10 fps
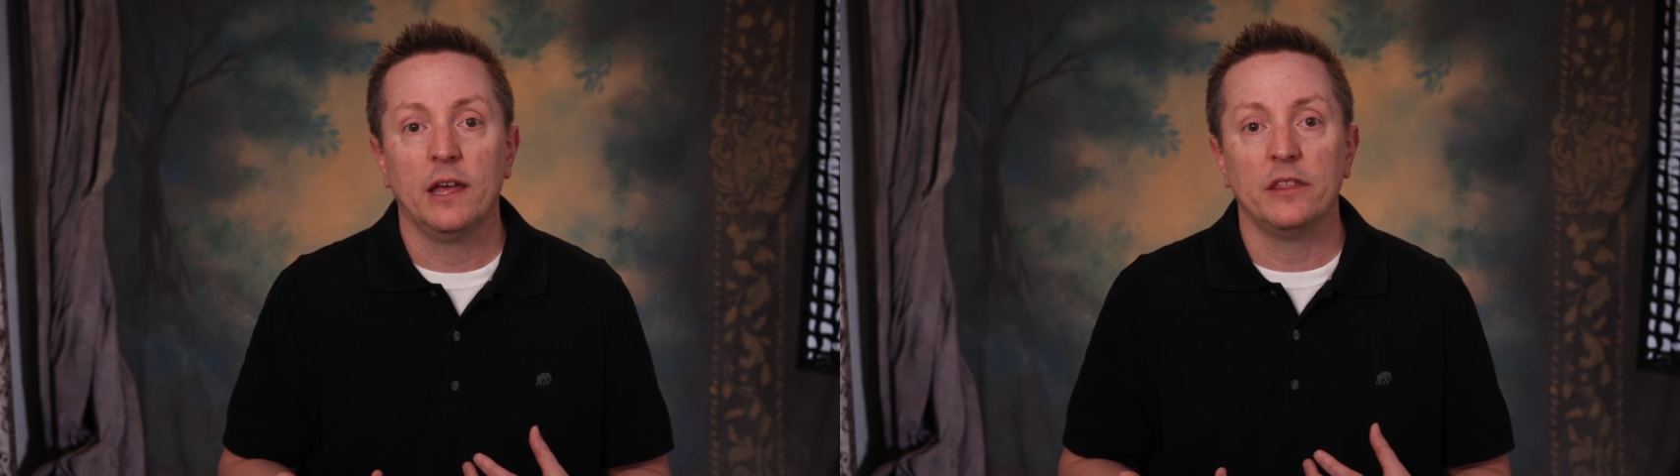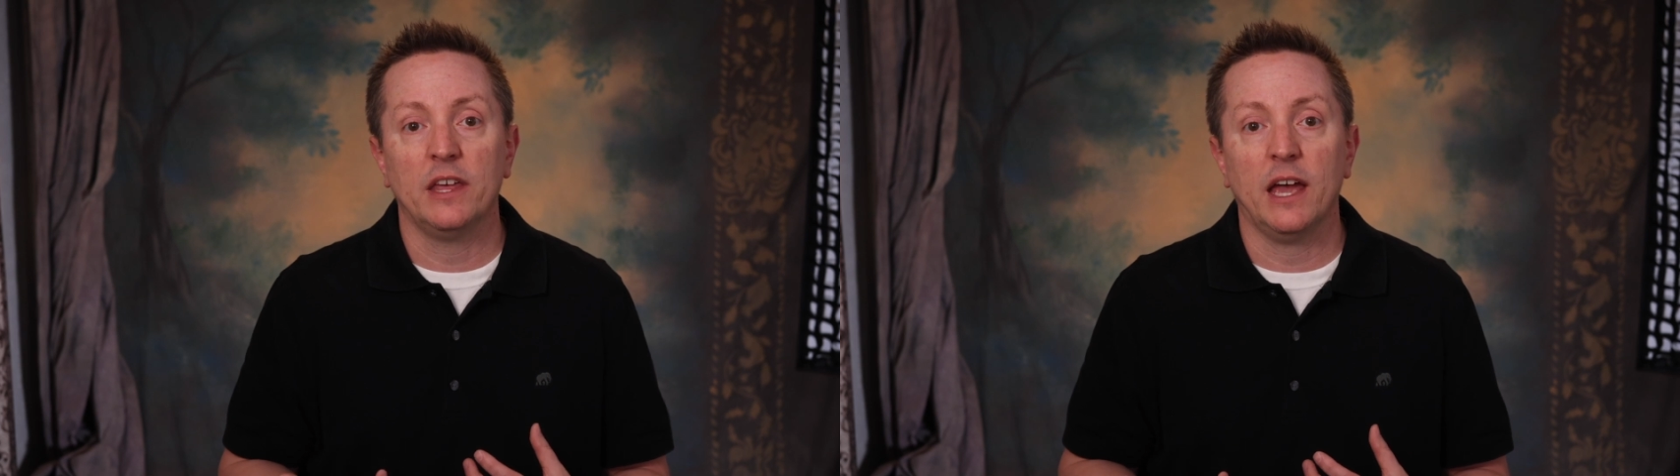
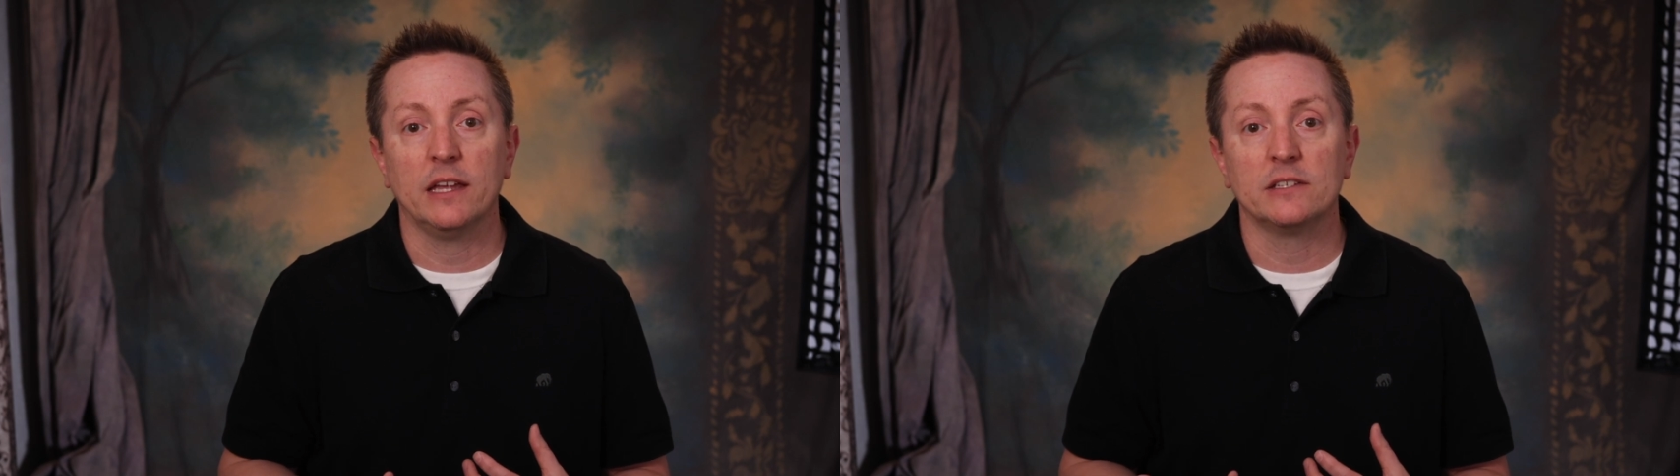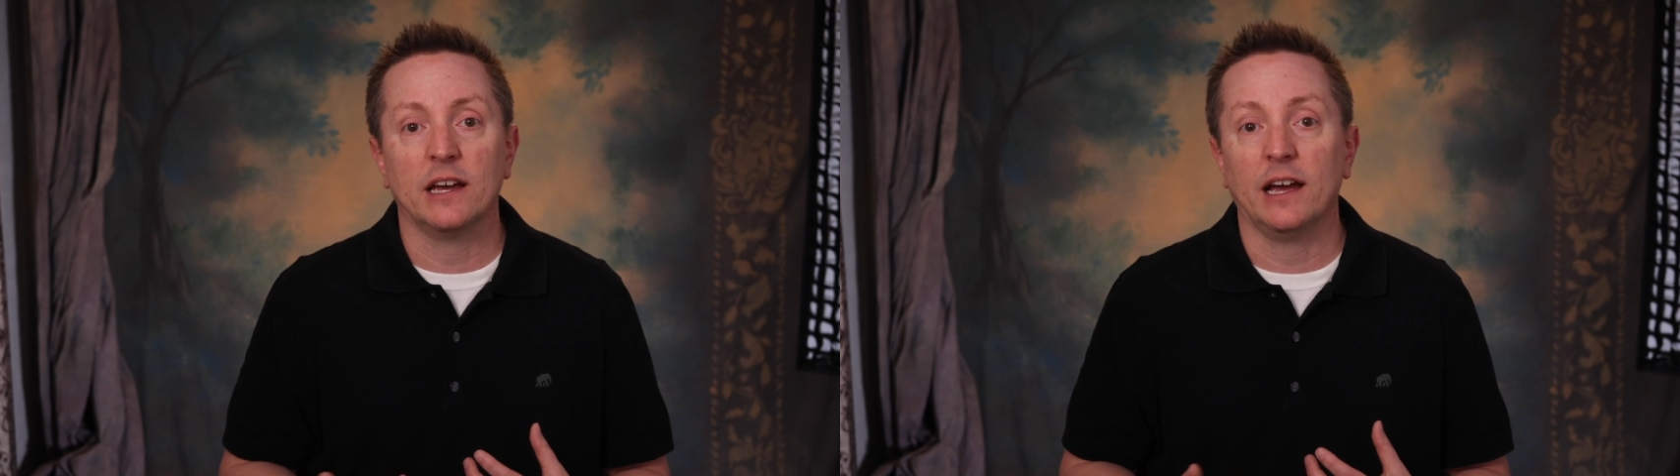
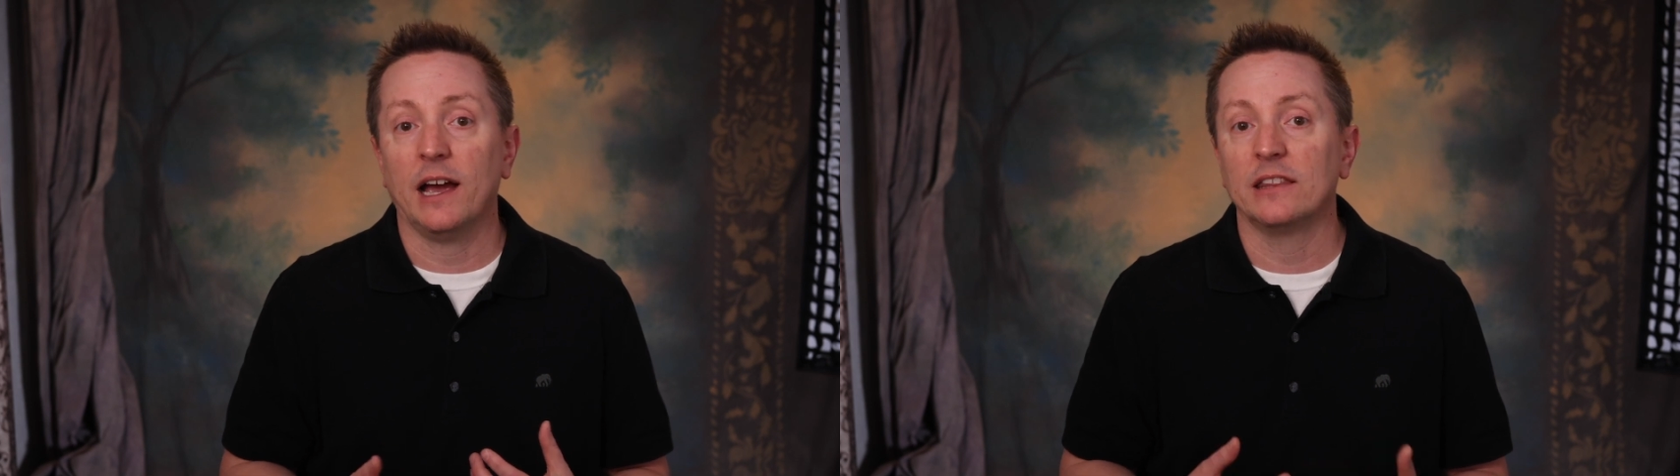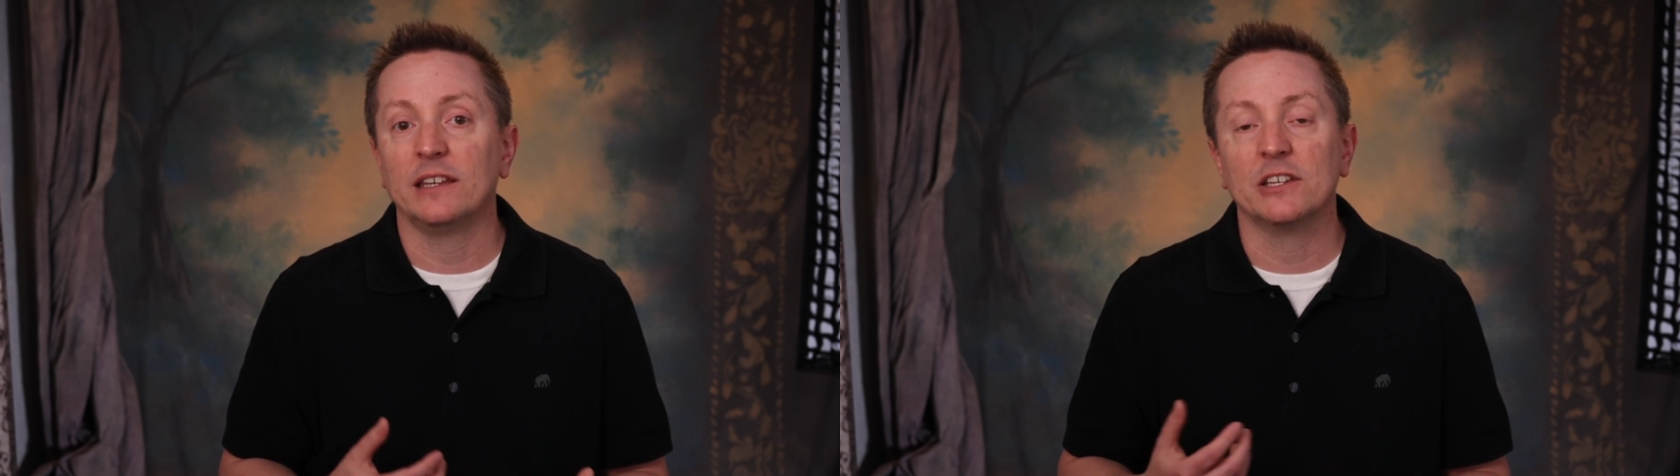that
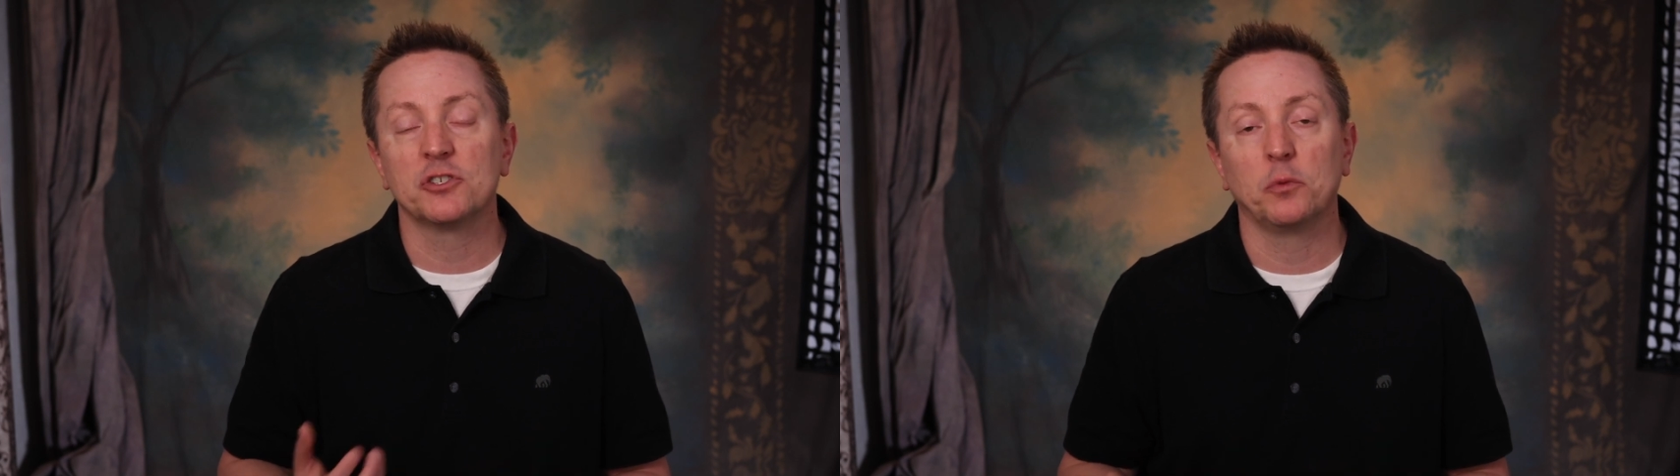I think it's